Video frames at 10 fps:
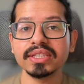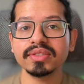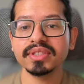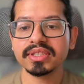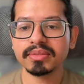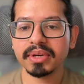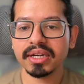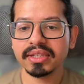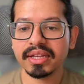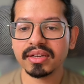each of this
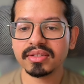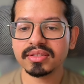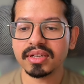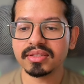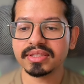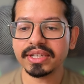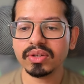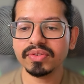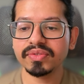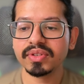command, there are a set
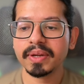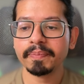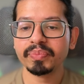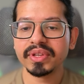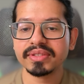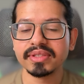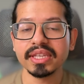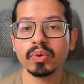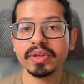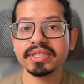of
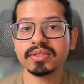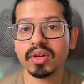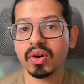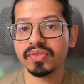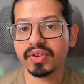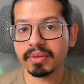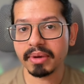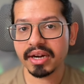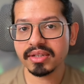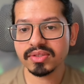sequence of
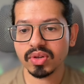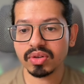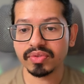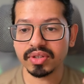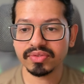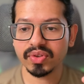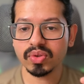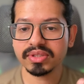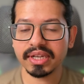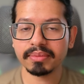commands or
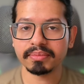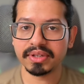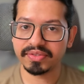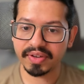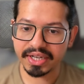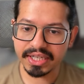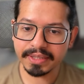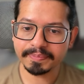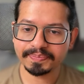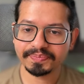workflows that are defined.
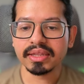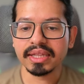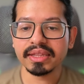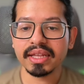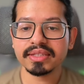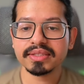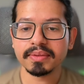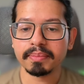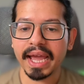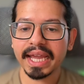Then there is
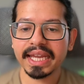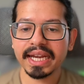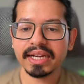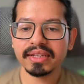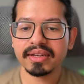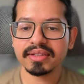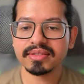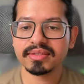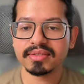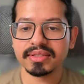backend, there
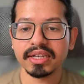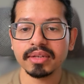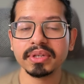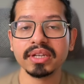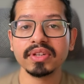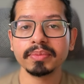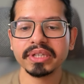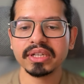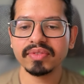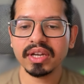is setup,
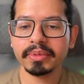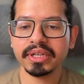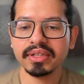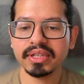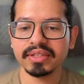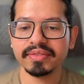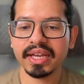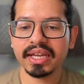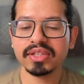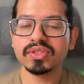development environment,
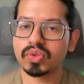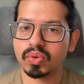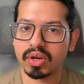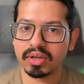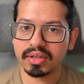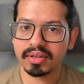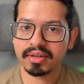eval, and so on.